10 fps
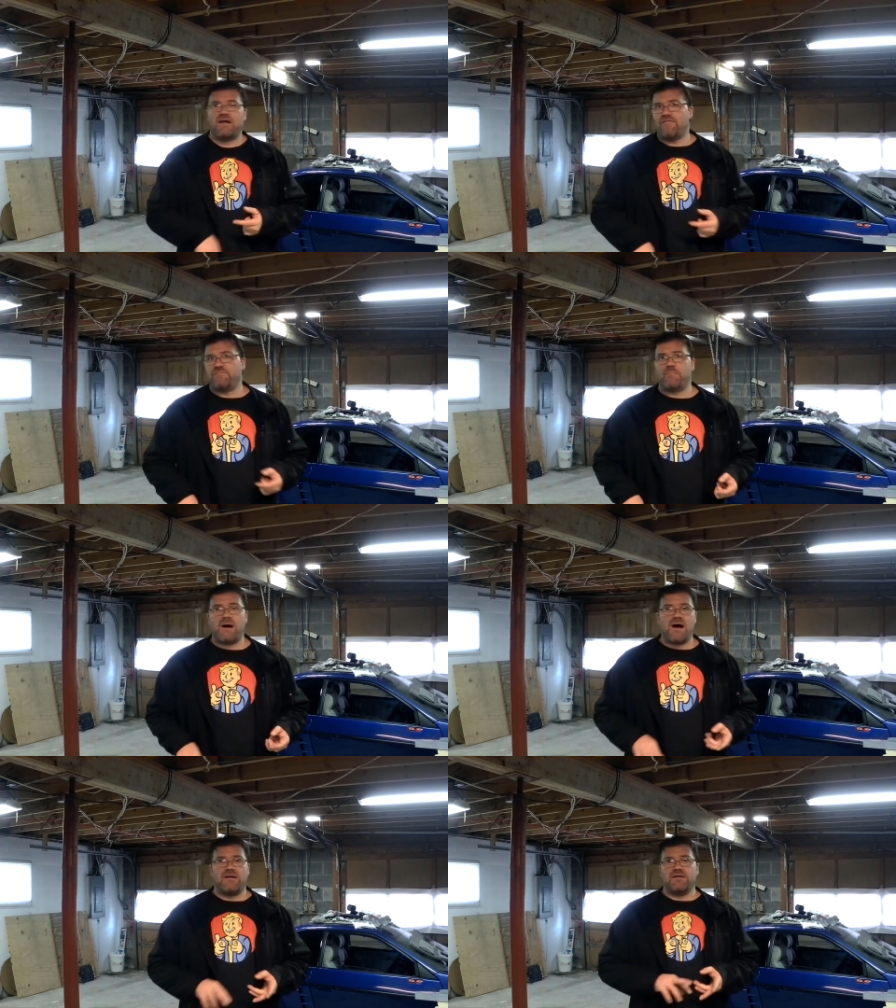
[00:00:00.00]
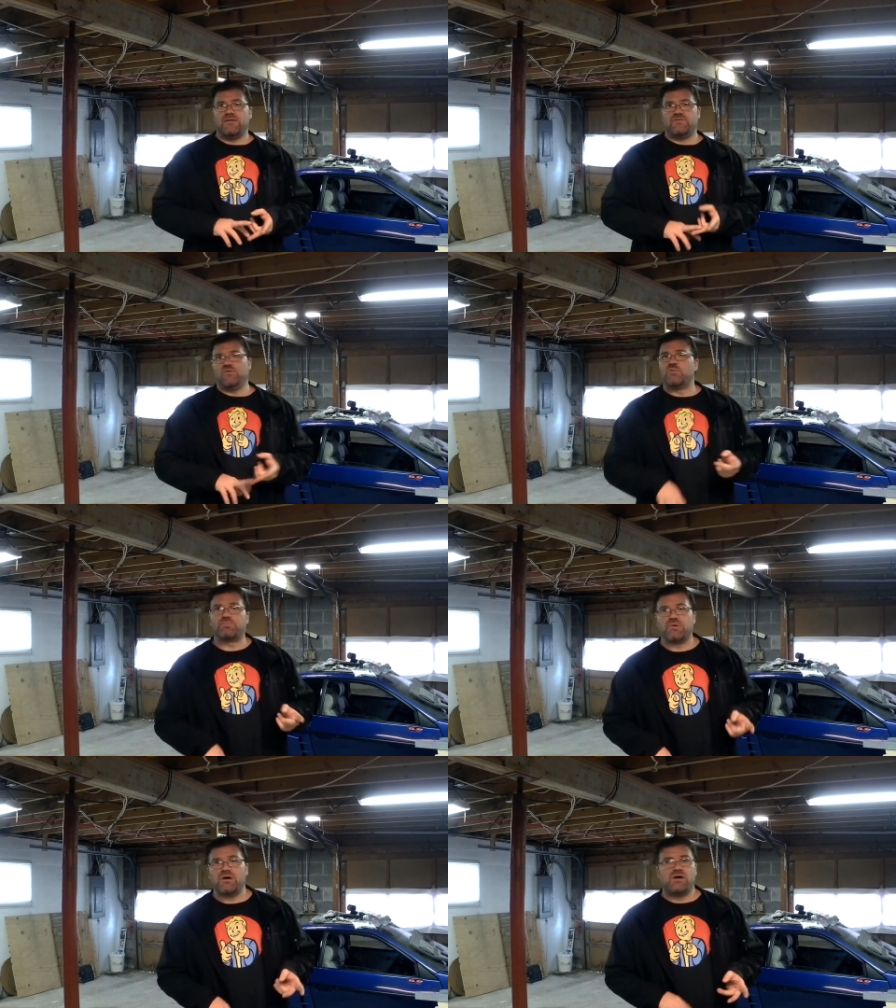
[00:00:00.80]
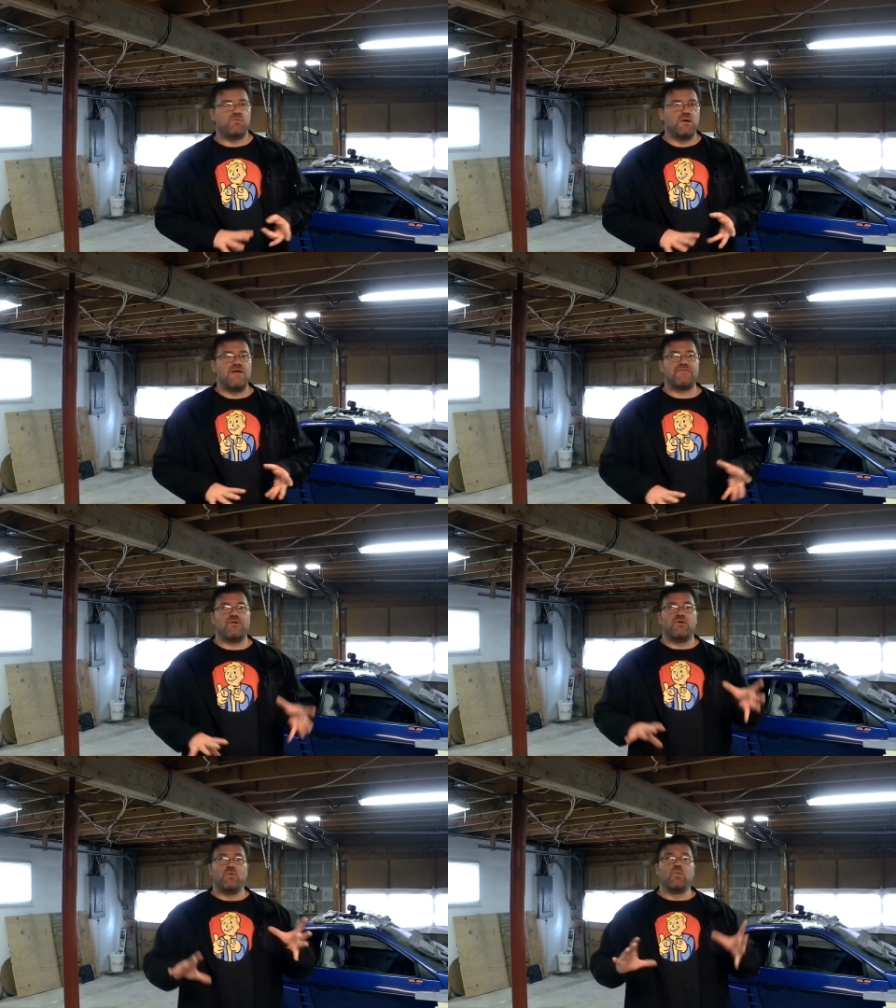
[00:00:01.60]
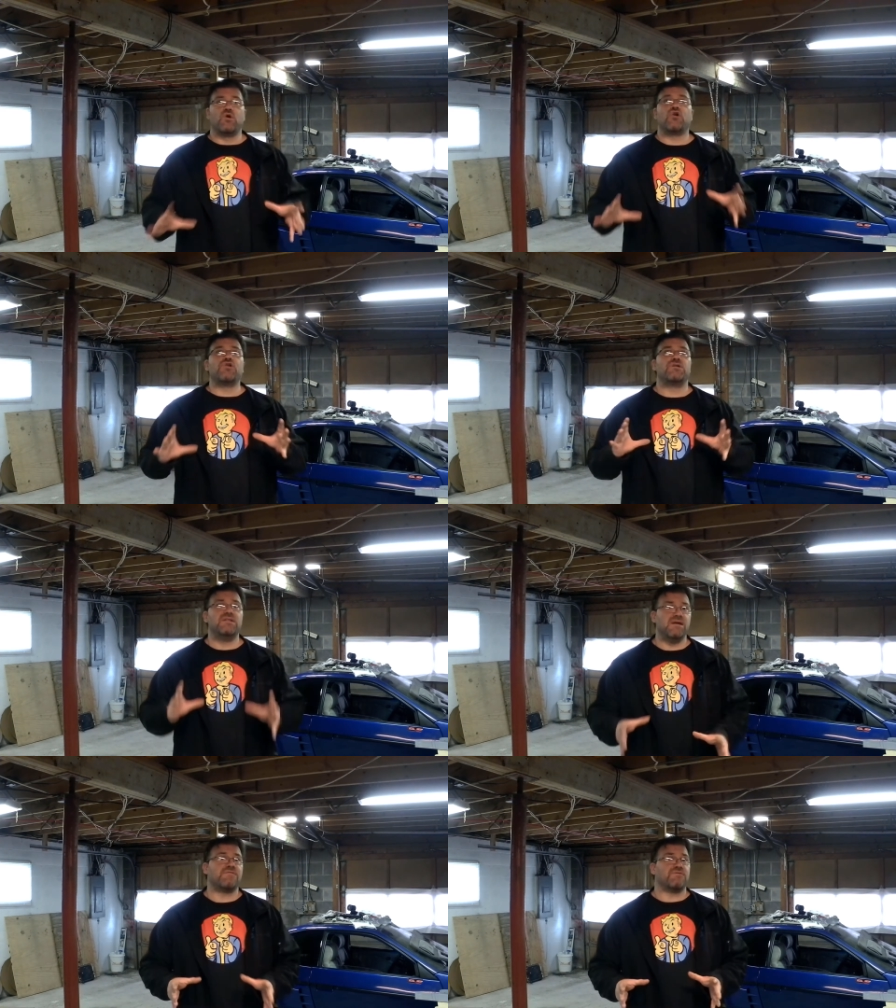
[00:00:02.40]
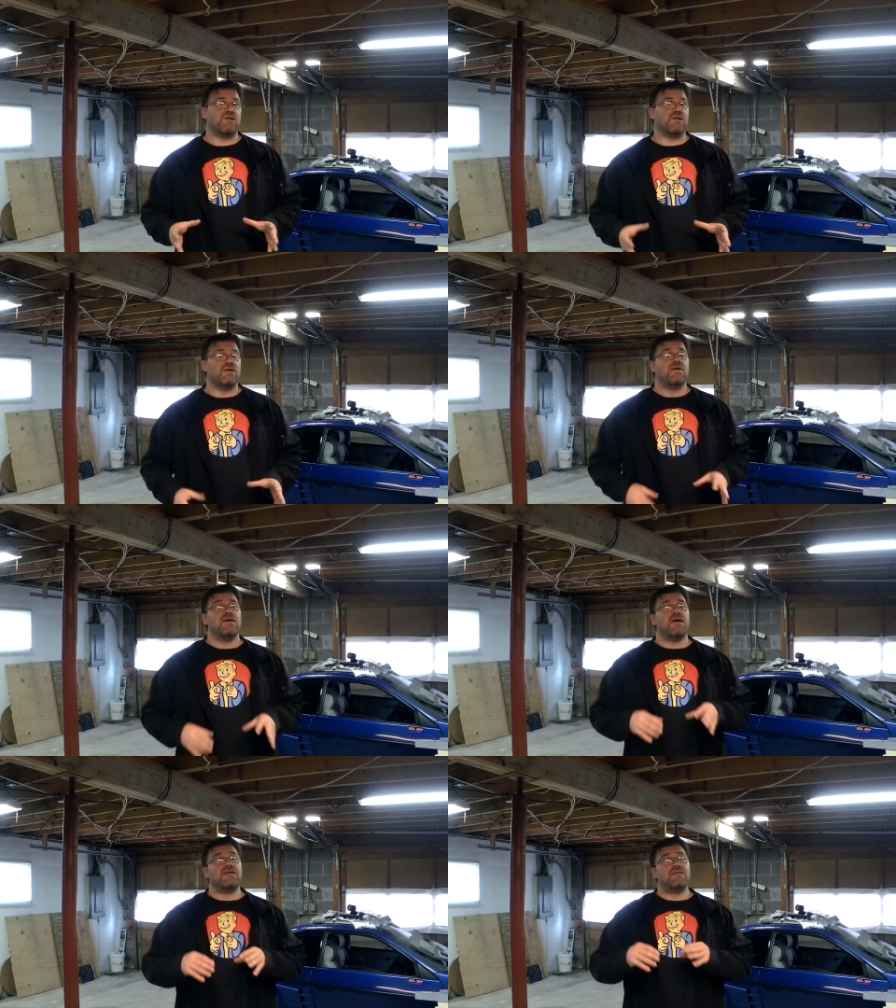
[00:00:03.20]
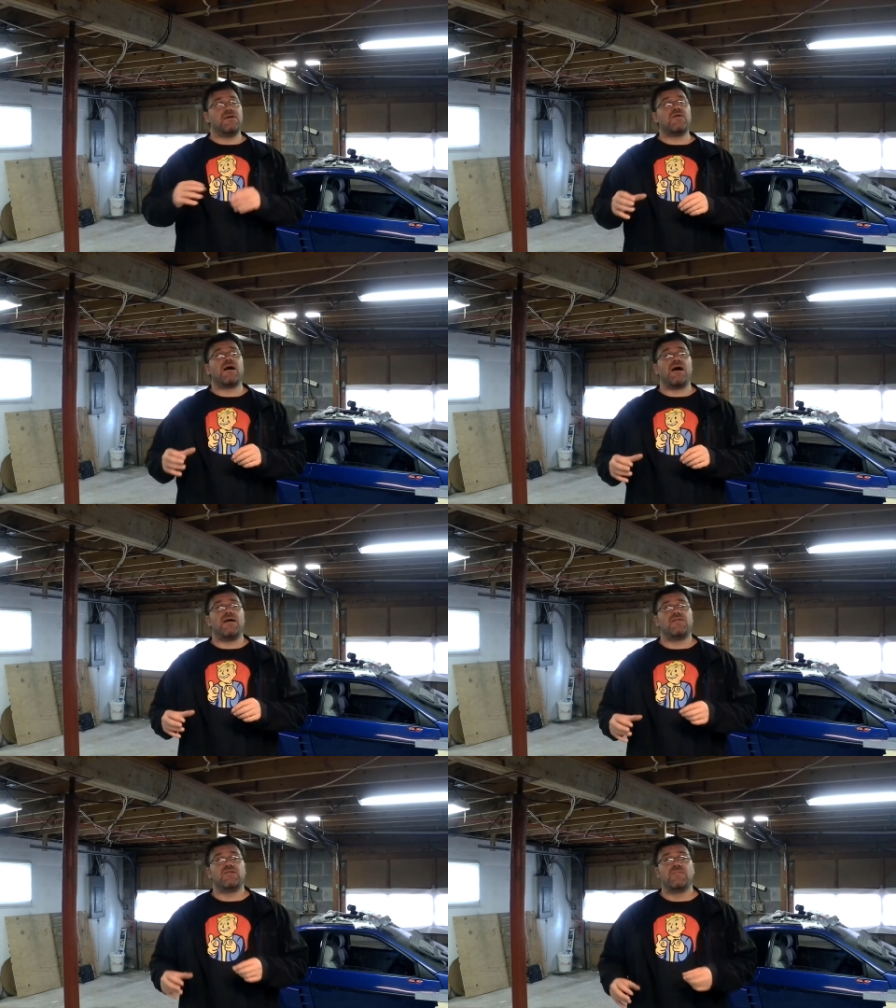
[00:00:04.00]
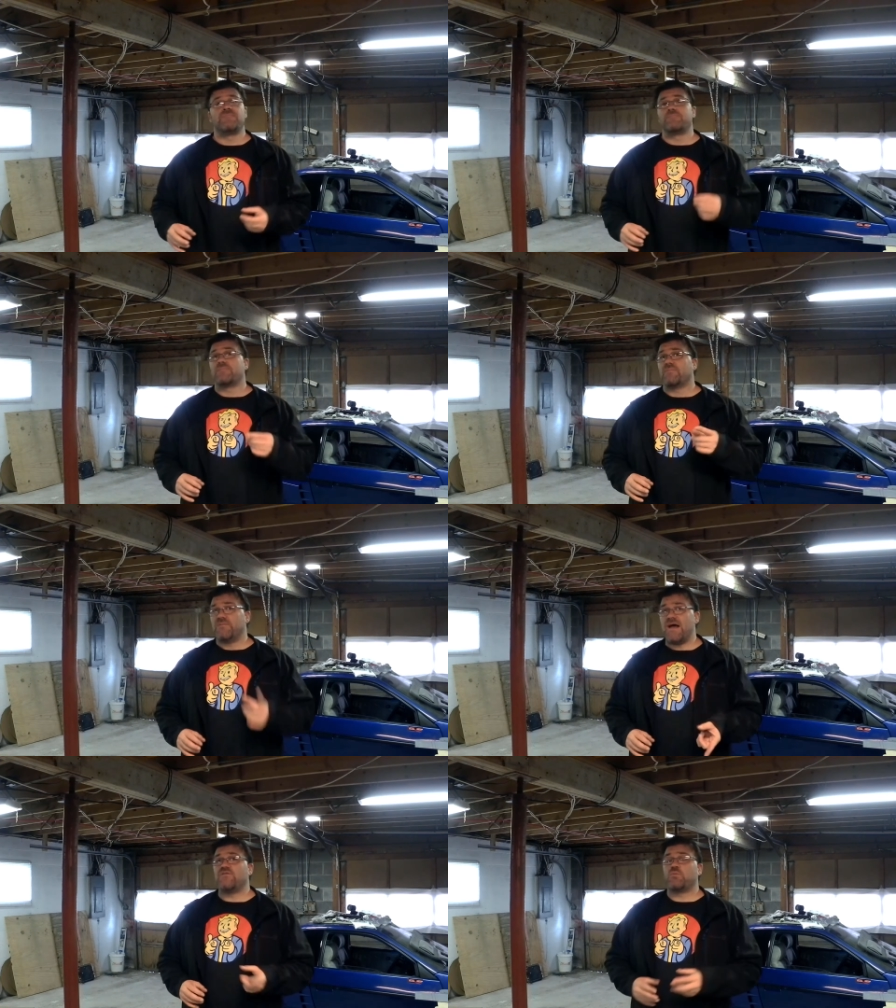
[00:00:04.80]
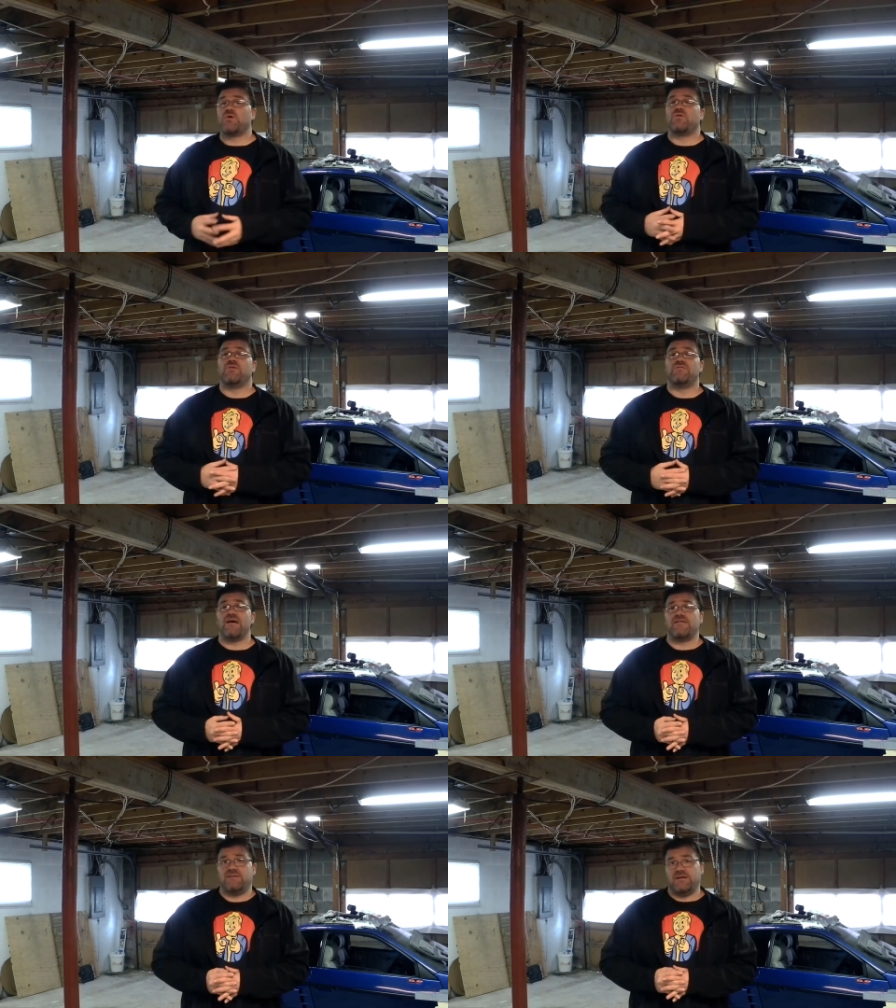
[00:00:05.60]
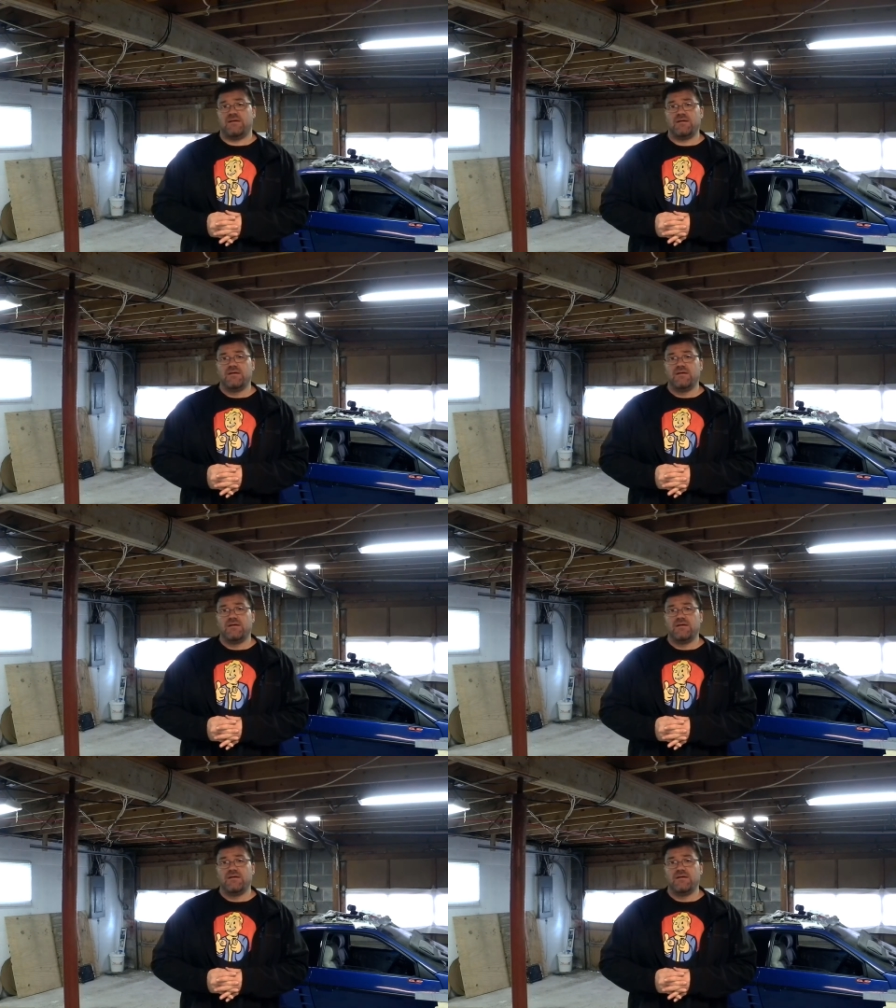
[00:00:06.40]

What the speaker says: F body, Supra, whatever. We're different. And in their eyes, that's worth investing.